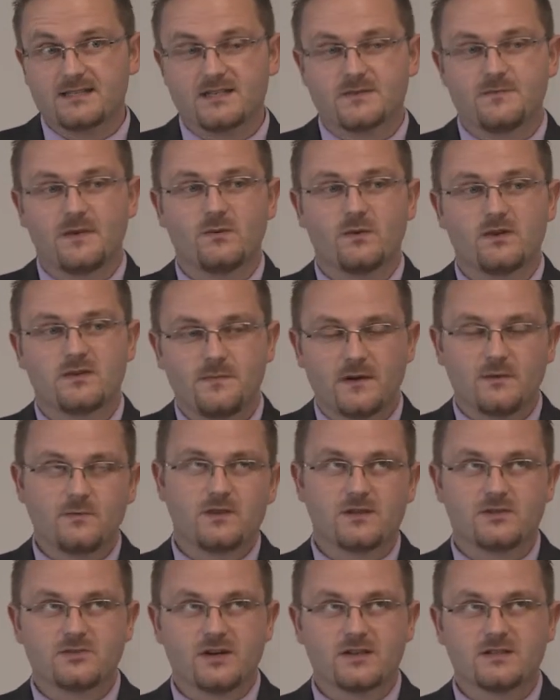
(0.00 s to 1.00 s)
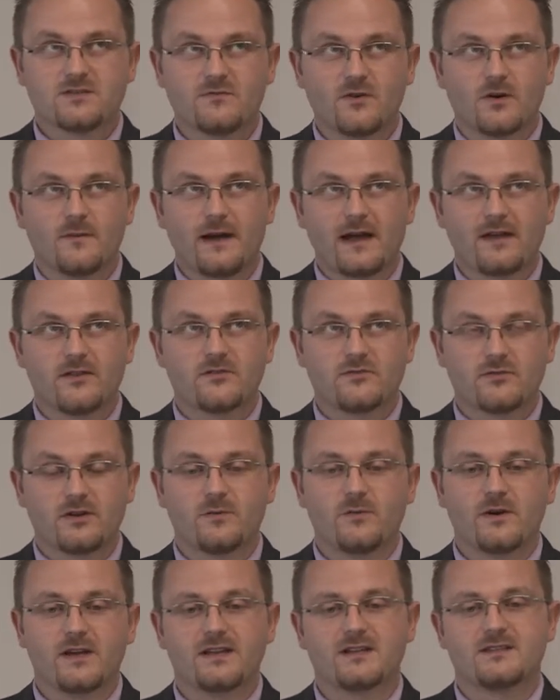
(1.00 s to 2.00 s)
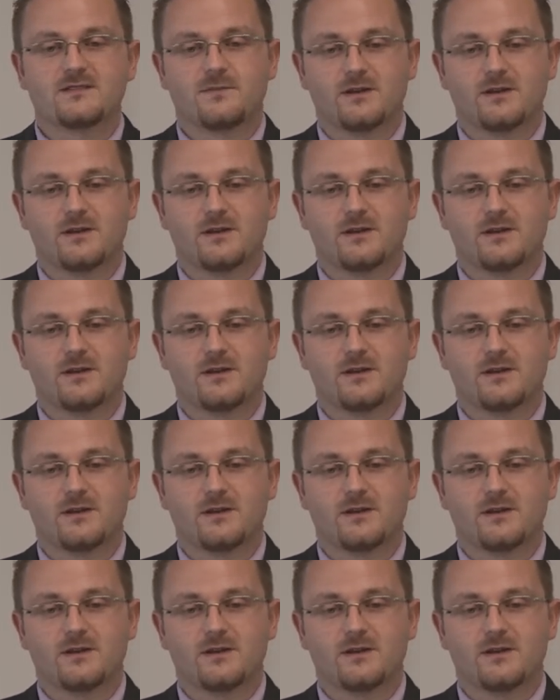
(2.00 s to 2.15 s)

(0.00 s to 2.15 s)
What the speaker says: It's been with the Trust for about 3 weeks,